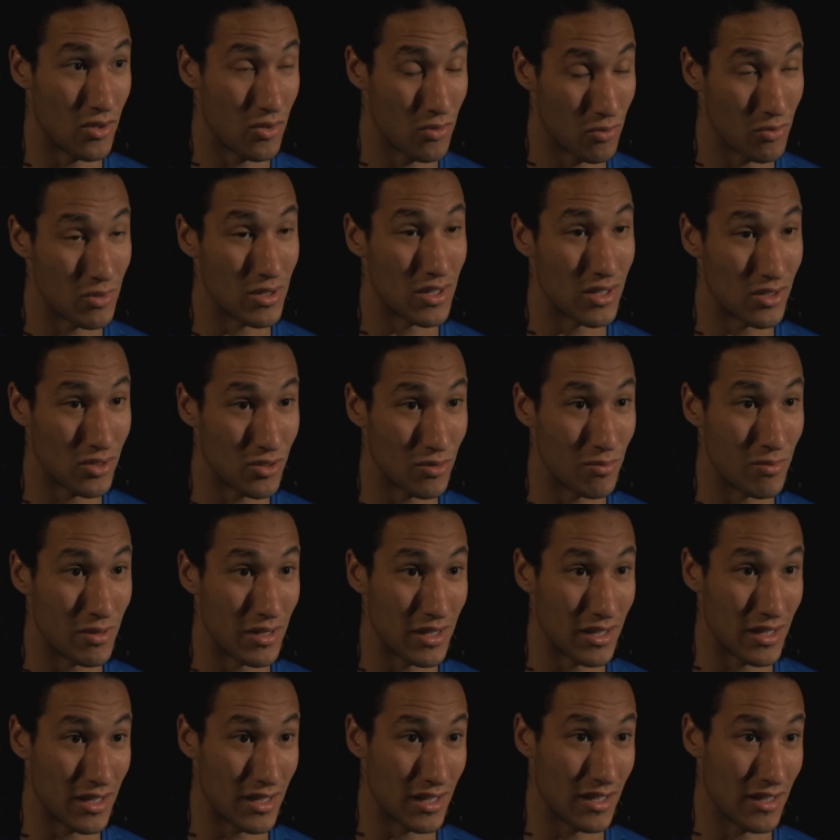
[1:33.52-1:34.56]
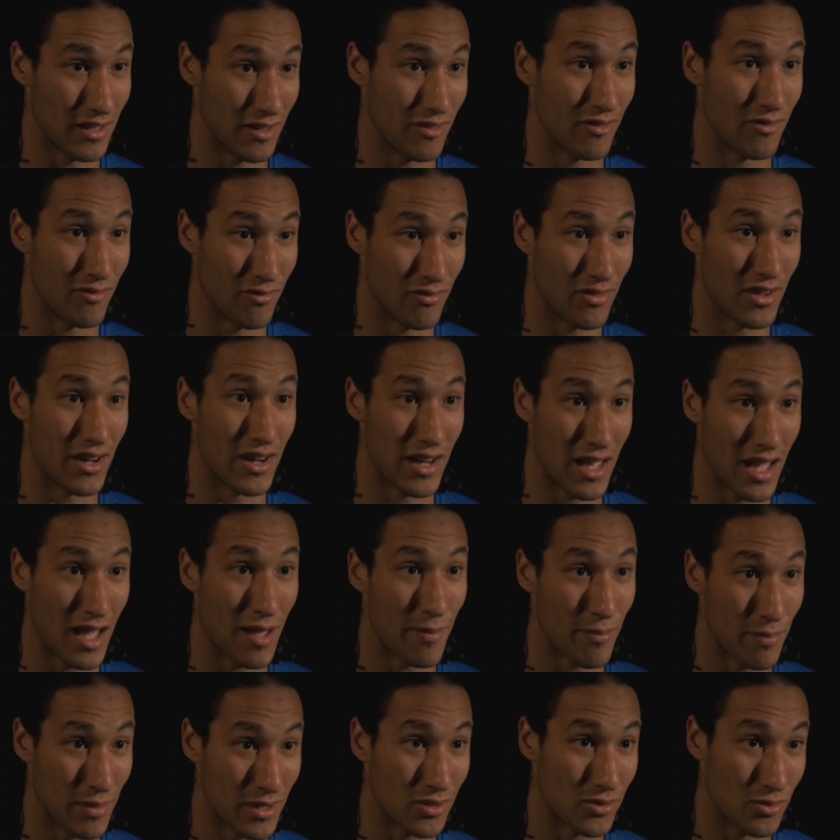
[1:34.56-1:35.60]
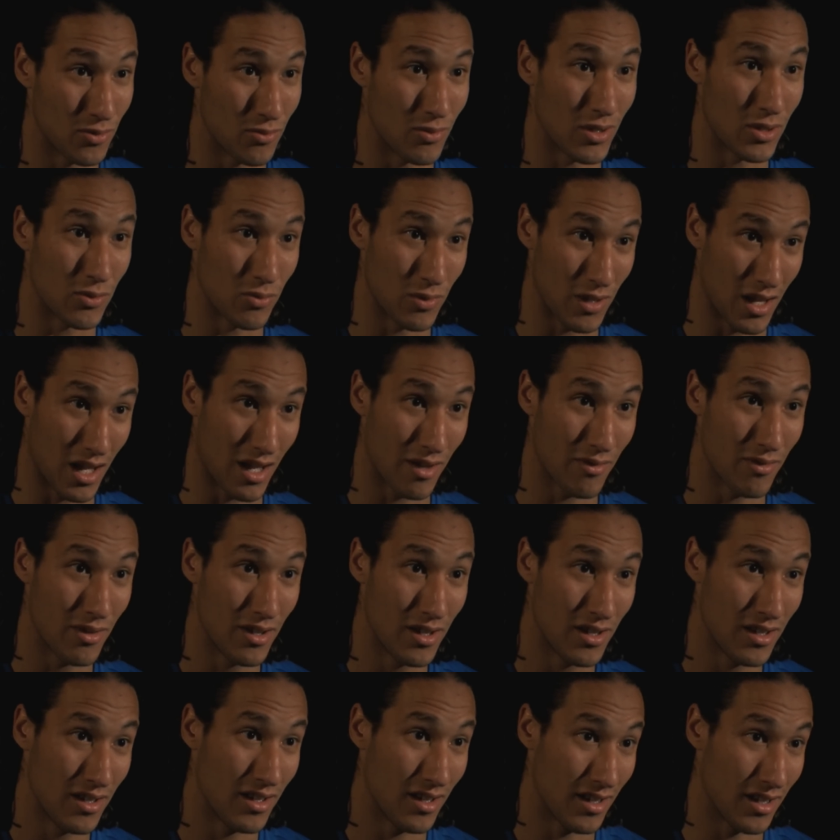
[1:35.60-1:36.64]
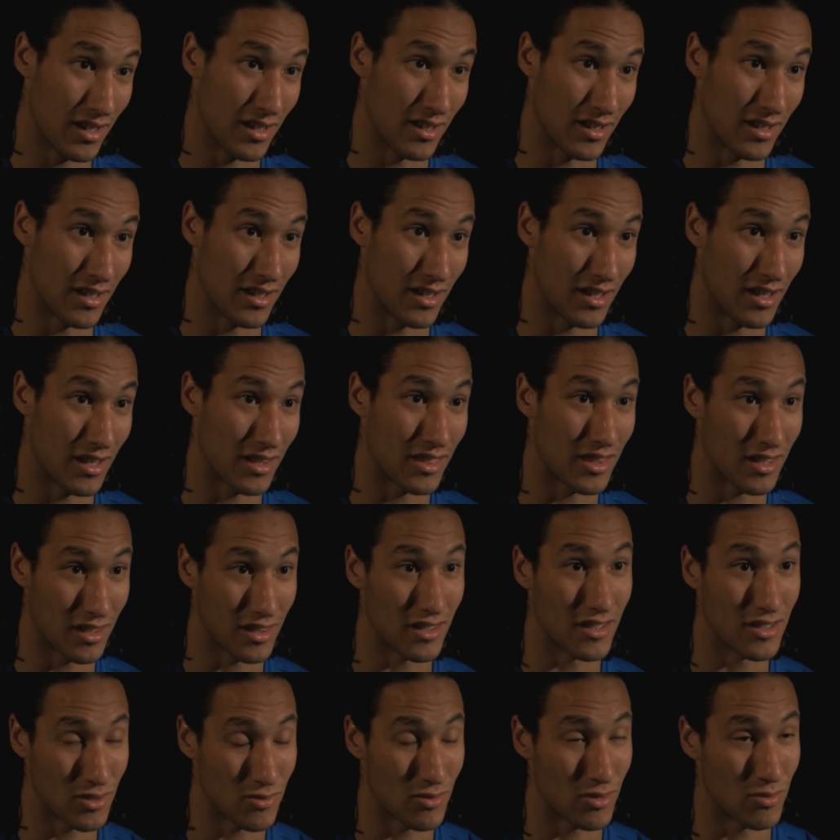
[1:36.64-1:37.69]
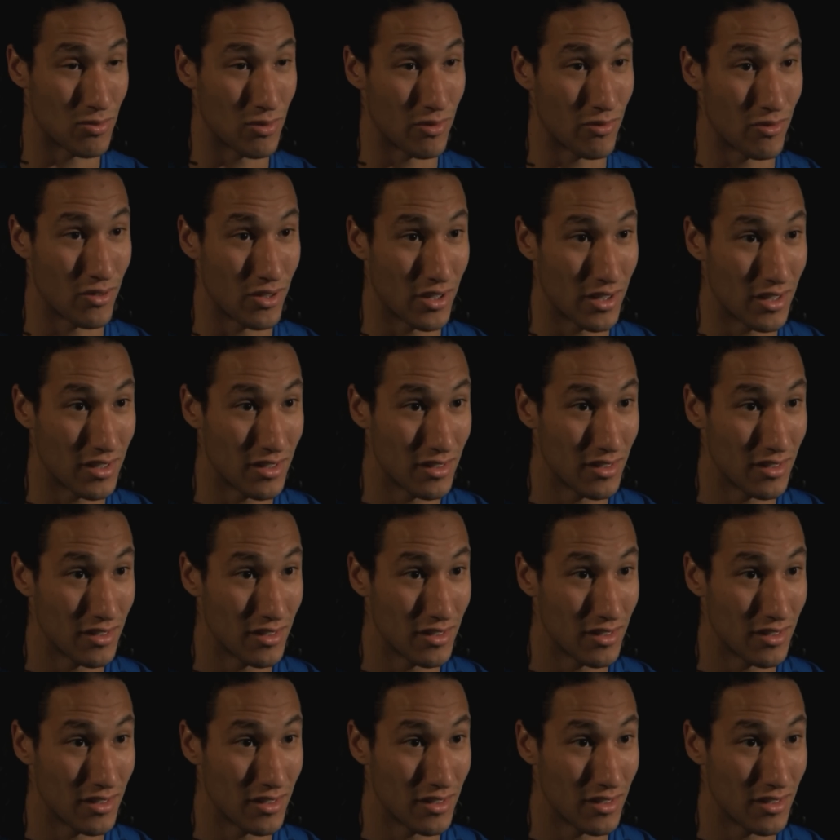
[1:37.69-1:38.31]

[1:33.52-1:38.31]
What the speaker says: we need to be very happy to what we have. And I think this is what we forget.